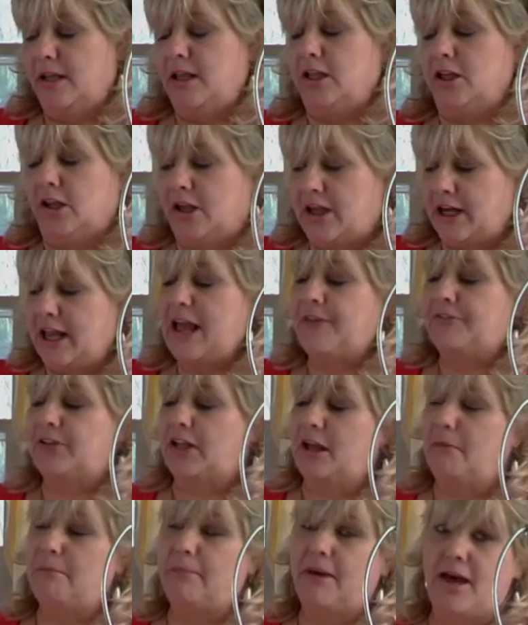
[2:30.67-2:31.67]
you're going to have to
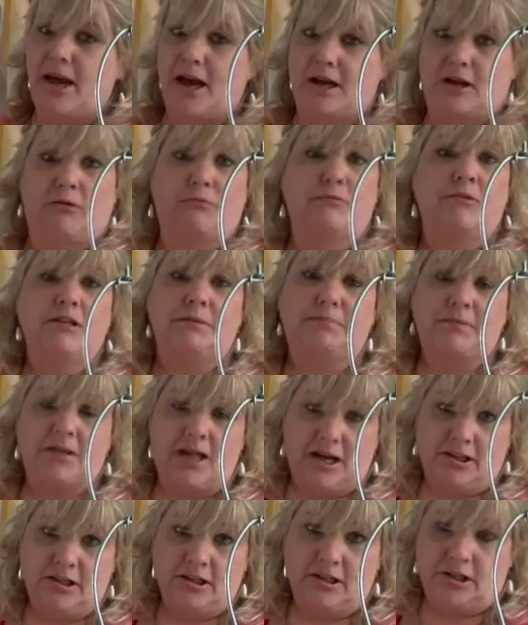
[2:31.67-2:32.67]
come back,
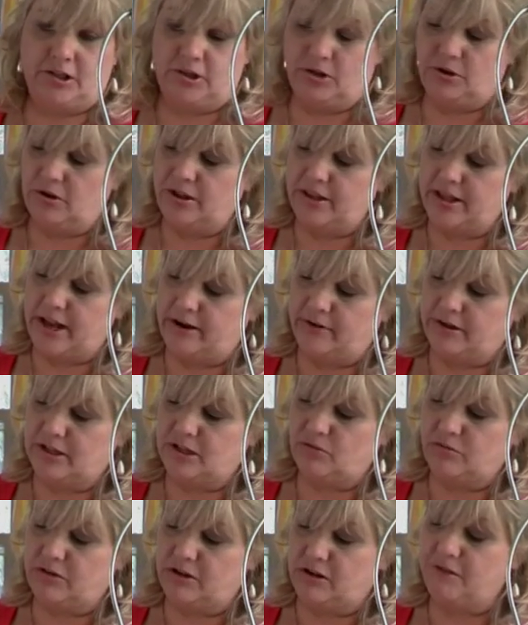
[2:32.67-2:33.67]
reapply the glue in the
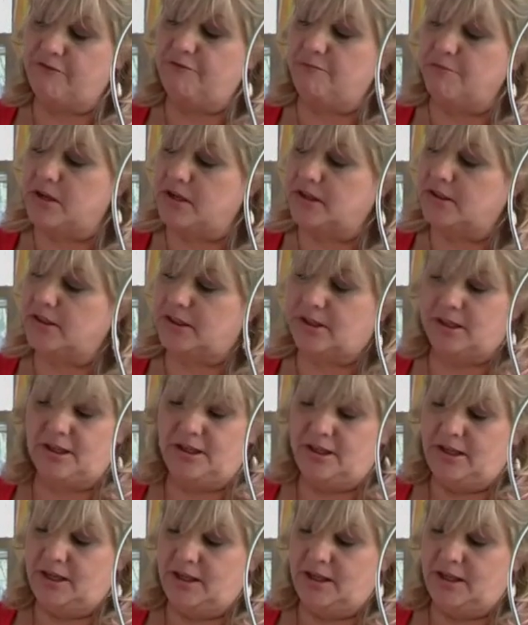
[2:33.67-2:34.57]
areas where you've missed.